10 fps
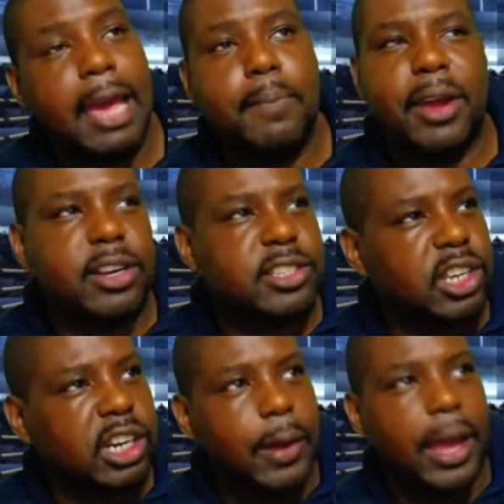America's
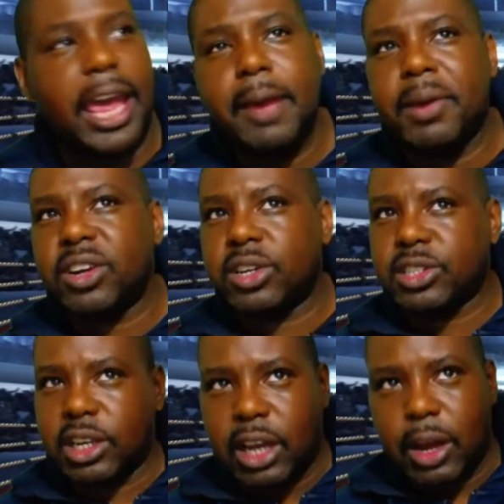going to go here. America's
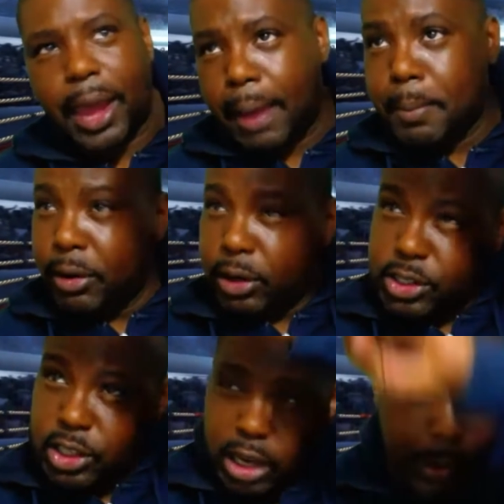going to go here. America's
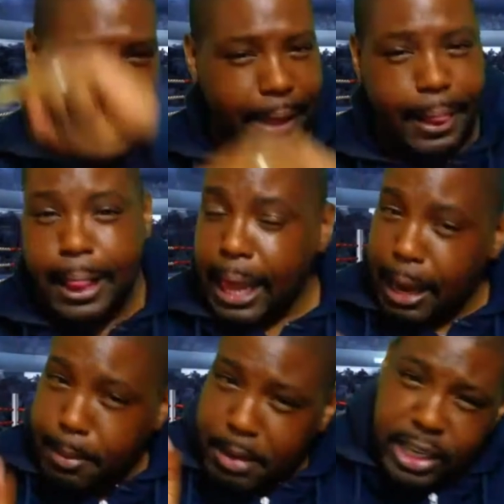going to go here. And
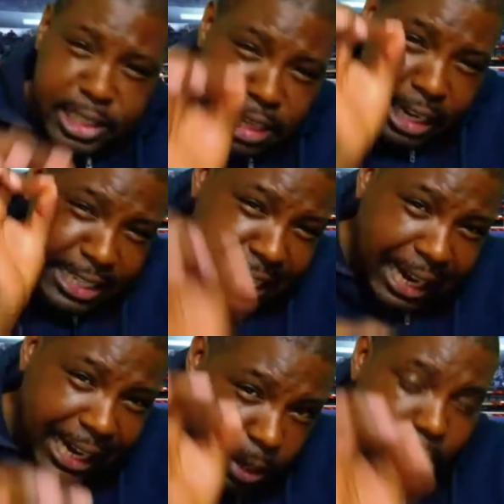America's done
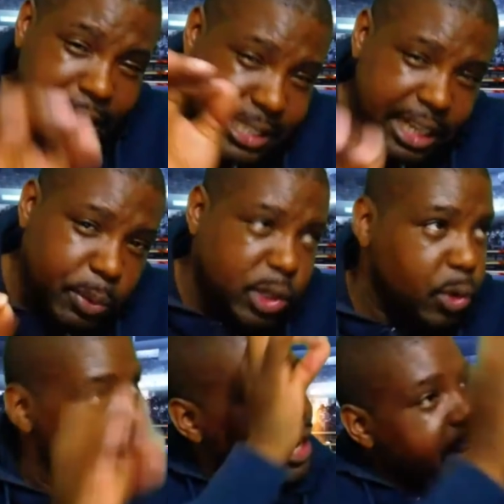exactly what they said it would do.
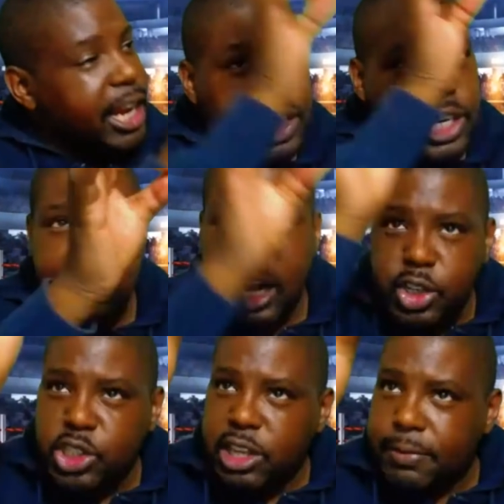In each of these
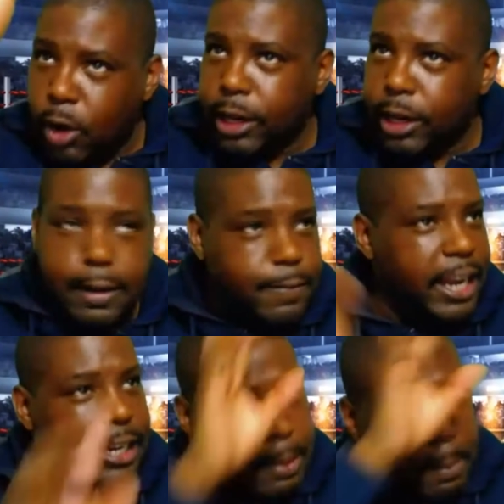countries, they've gone in and
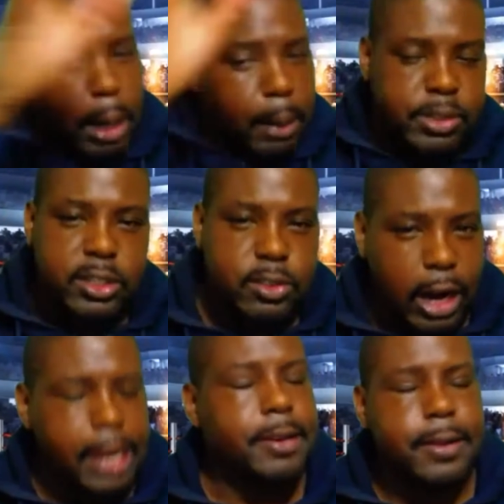invaded and bombed, right?